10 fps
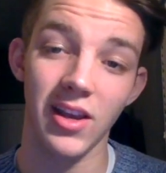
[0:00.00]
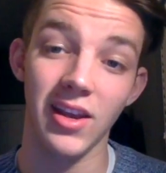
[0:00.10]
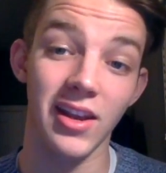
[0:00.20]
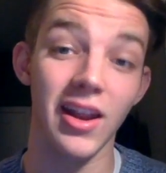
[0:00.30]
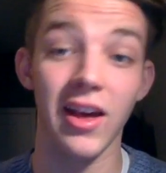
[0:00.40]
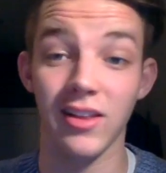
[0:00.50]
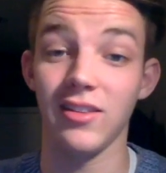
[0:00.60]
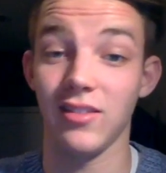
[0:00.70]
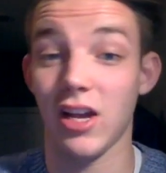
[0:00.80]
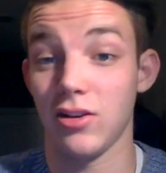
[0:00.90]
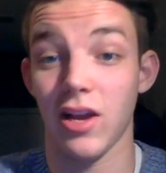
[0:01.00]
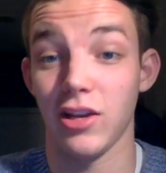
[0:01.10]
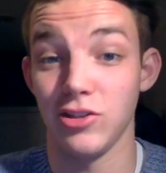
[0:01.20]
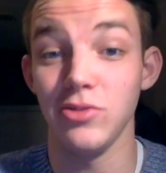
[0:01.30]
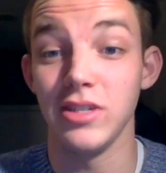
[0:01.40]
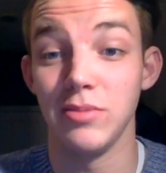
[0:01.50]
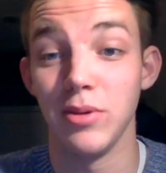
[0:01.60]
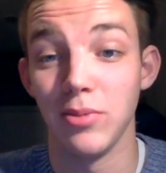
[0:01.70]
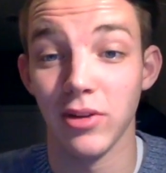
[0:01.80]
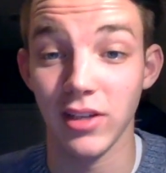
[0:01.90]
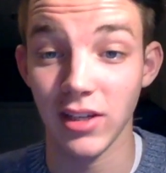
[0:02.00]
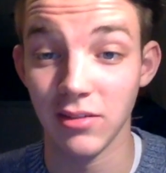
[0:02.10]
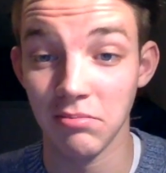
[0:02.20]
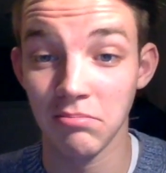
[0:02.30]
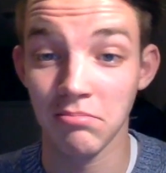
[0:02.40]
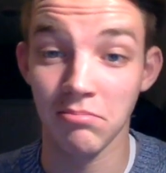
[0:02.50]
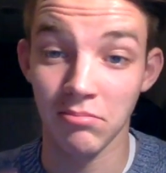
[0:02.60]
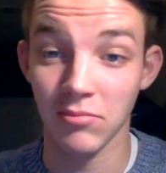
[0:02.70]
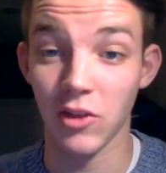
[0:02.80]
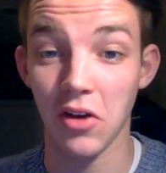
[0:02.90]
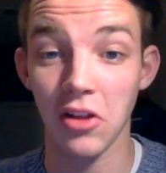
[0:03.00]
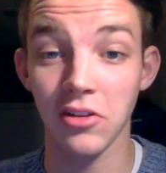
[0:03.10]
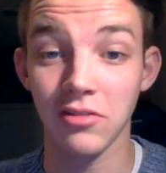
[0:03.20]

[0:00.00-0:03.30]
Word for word: And I do need people I need the Father,